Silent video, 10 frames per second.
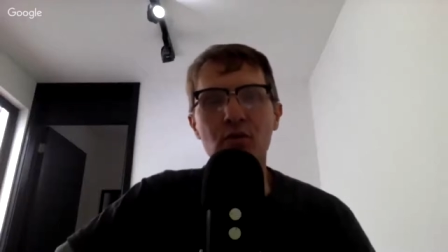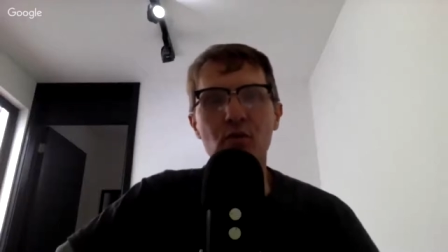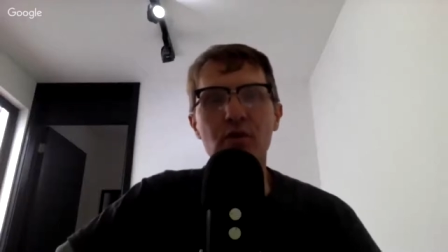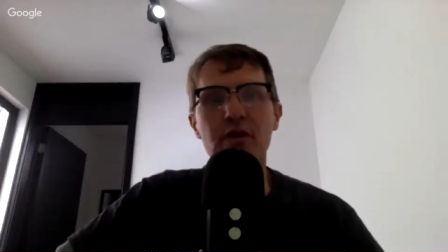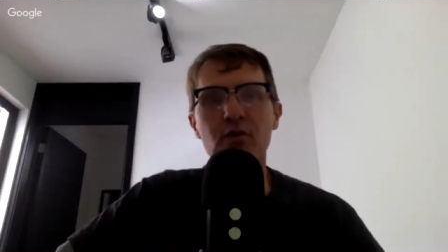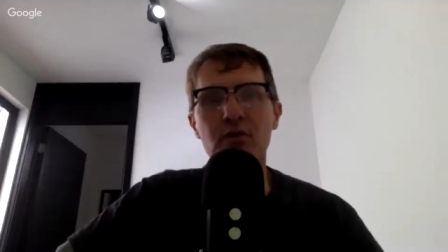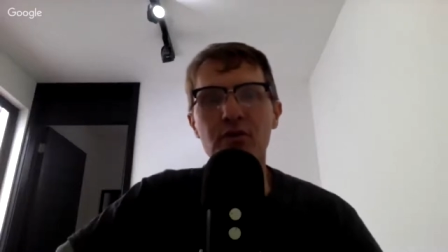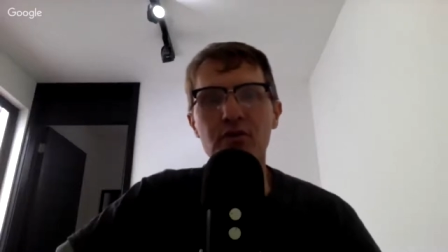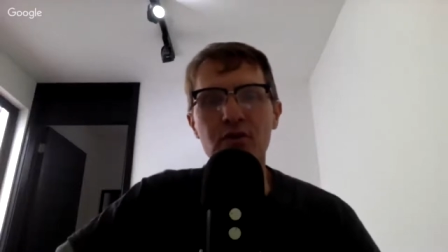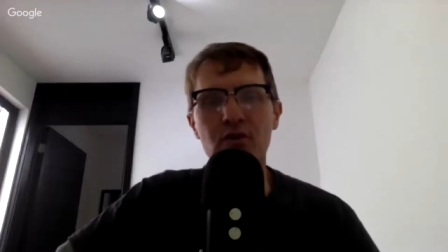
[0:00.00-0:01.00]
when they're working
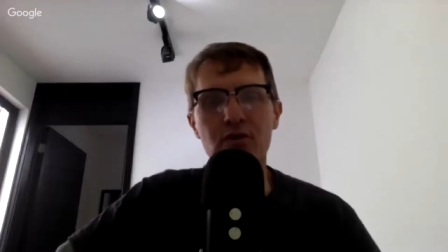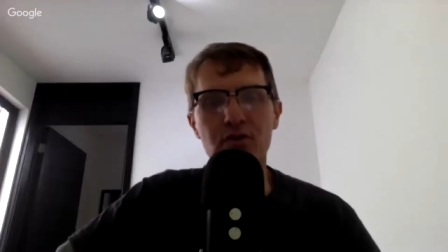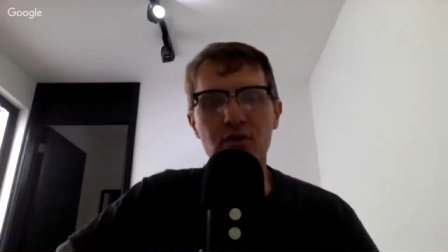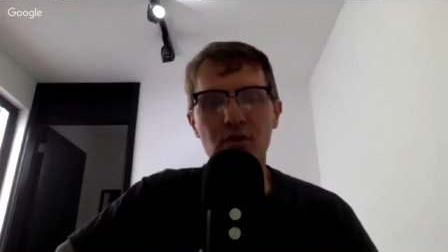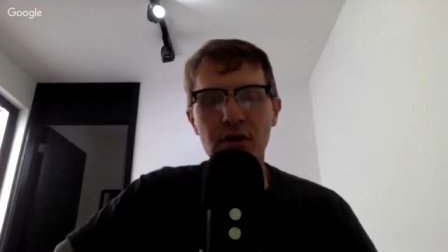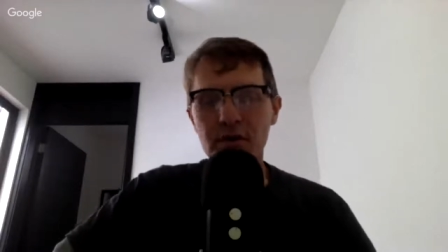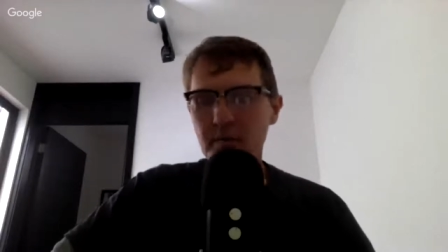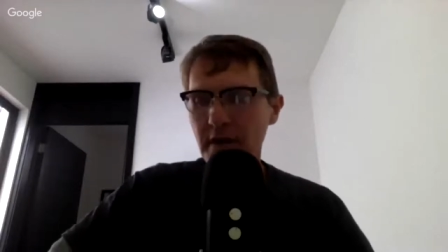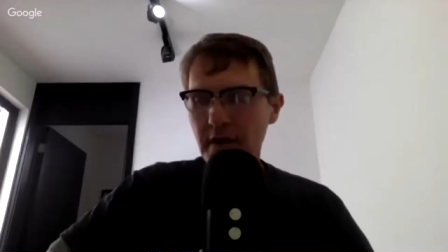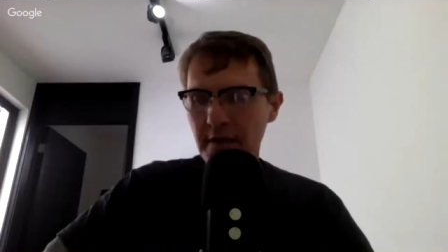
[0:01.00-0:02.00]
with their tutors throughout the
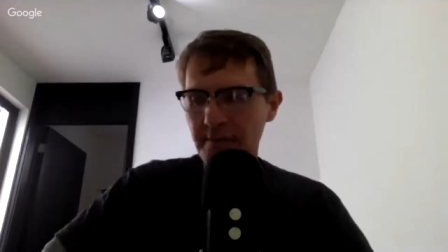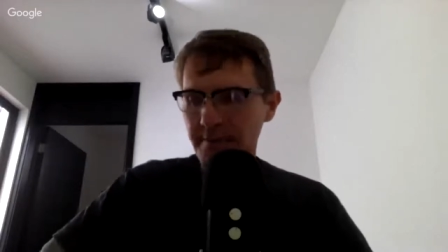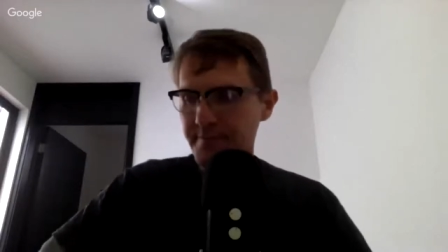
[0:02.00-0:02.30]
BA?